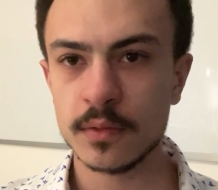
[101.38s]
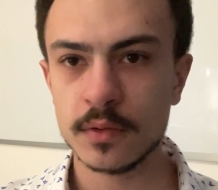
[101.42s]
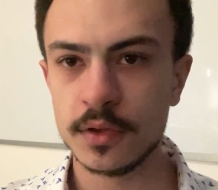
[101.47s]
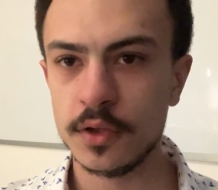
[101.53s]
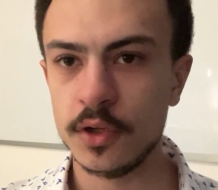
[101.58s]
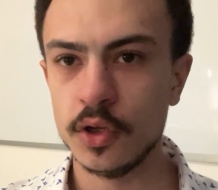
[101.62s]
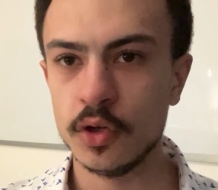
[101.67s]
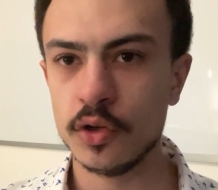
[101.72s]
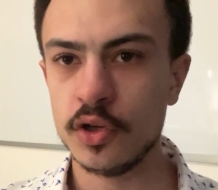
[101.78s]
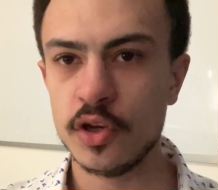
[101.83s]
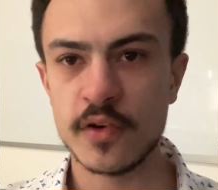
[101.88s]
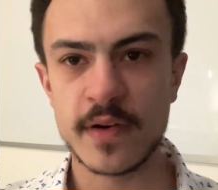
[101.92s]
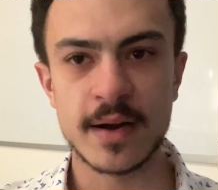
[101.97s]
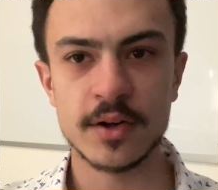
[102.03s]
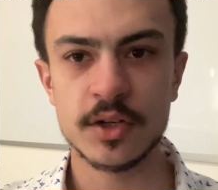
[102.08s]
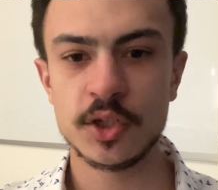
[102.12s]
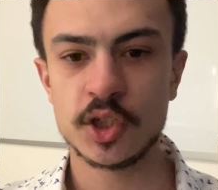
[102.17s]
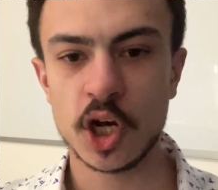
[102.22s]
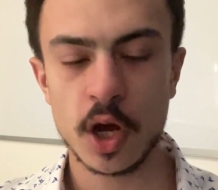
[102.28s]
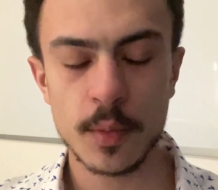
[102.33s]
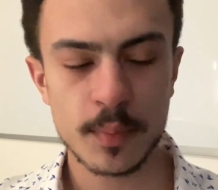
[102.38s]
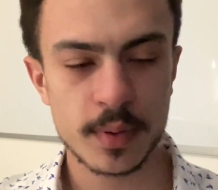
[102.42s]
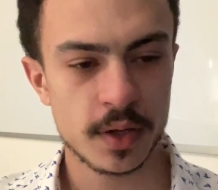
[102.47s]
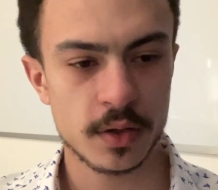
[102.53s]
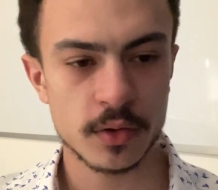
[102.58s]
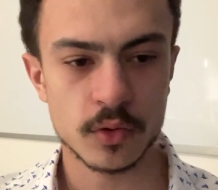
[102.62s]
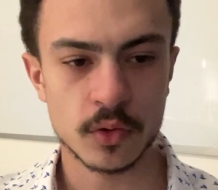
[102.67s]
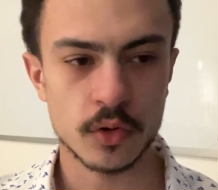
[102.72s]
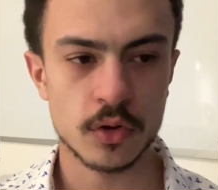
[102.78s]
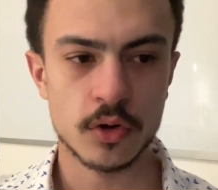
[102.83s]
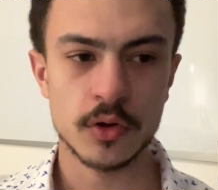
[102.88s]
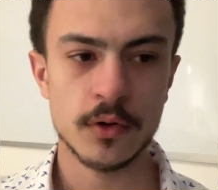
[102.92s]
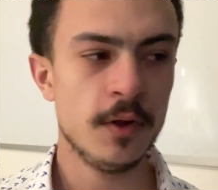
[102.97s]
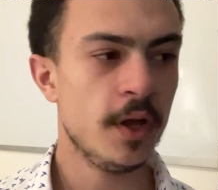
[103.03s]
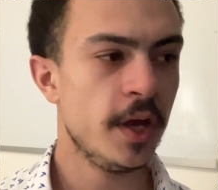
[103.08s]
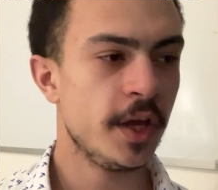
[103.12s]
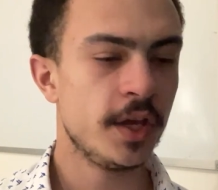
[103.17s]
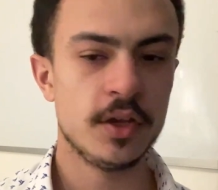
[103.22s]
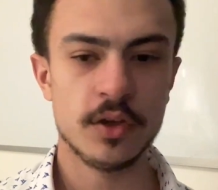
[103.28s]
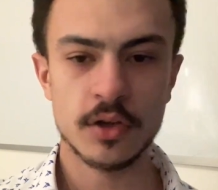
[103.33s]
you're out shopping or
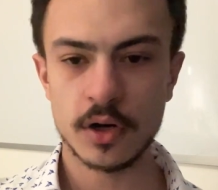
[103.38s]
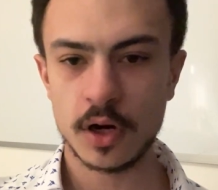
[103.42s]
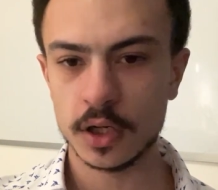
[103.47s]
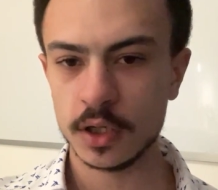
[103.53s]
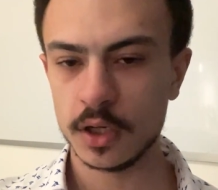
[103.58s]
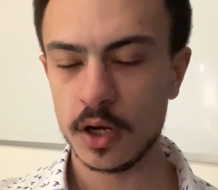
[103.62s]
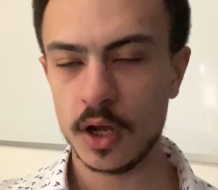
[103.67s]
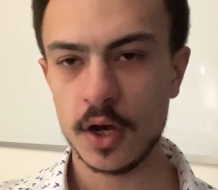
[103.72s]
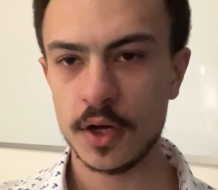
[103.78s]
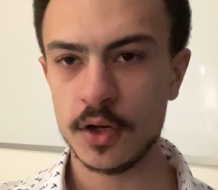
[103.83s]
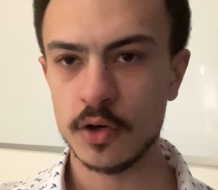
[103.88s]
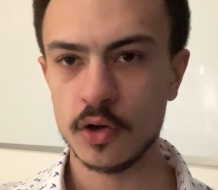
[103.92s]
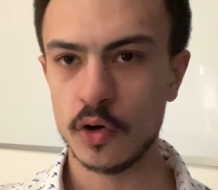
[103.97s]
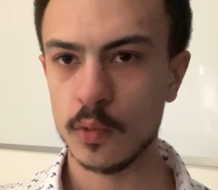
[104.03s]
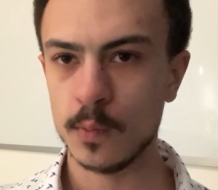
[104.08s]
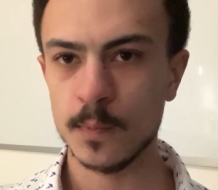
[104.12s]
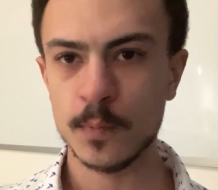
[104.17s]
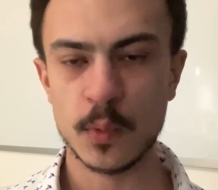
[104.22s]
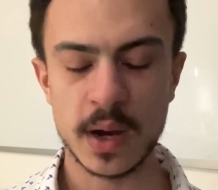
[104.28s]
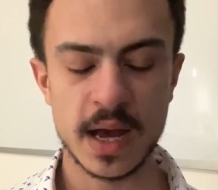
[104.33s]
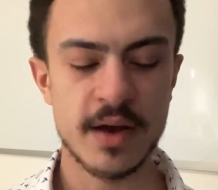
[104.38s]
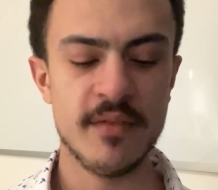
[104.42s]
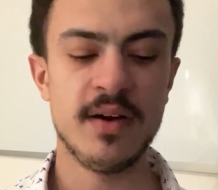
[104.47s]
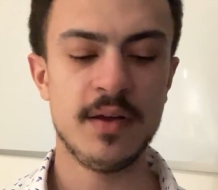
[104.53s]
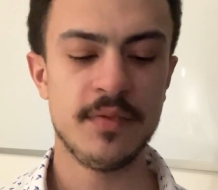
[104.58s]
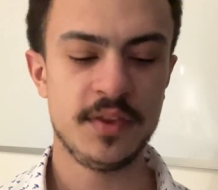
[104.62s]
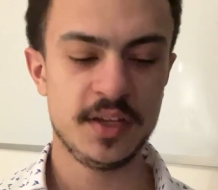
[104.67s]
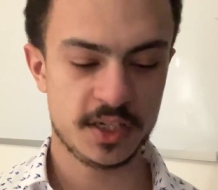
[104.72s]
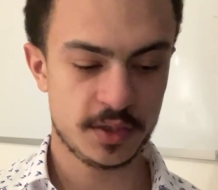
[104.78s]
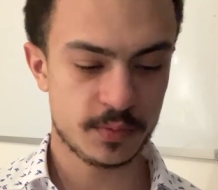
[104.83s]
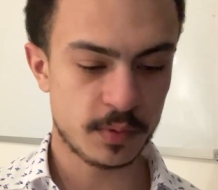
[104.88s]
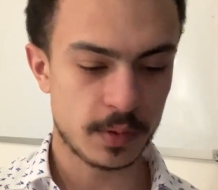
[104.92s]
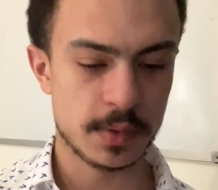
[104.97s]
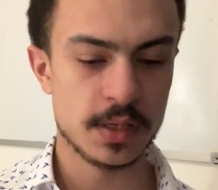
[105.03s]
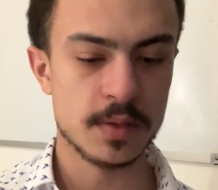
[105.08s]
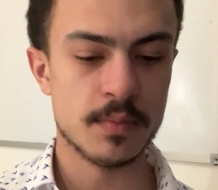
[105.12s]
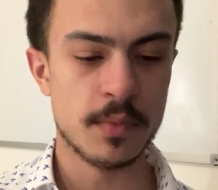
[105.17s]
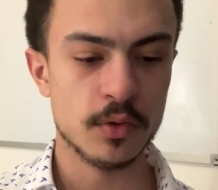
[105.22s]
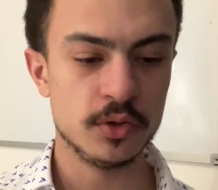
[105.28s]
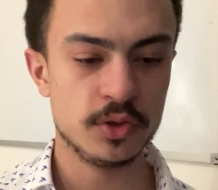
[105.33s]
you're online or whatever. This is probably the
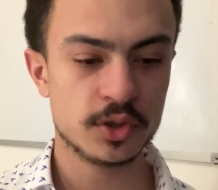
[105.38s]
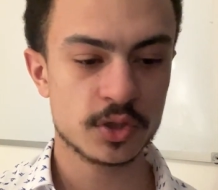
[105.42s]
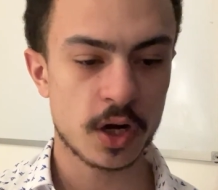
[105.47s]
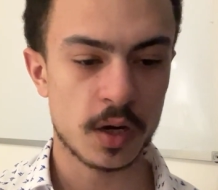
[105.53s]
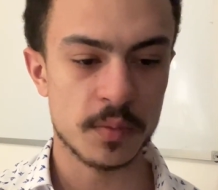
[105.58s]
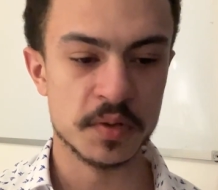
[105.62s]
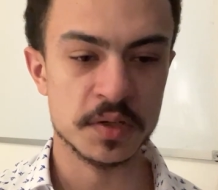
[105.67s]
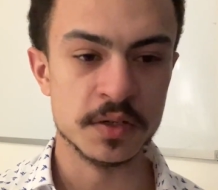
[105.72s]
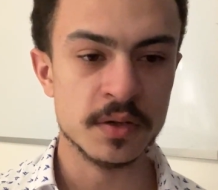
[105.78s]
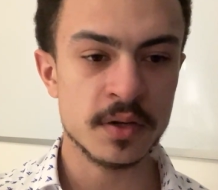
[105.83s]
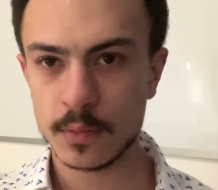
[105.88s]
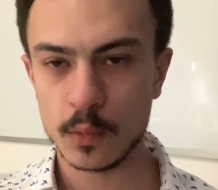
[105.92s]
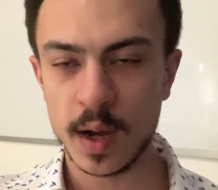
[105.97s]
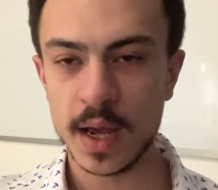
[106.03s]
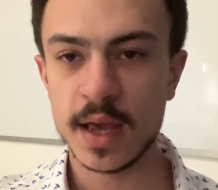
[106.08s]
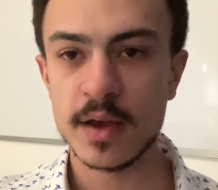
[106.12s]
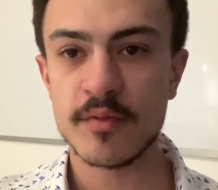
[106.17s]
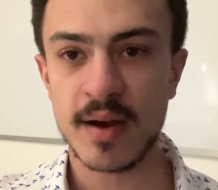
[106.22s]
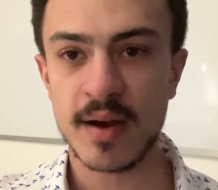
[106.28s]
most common way of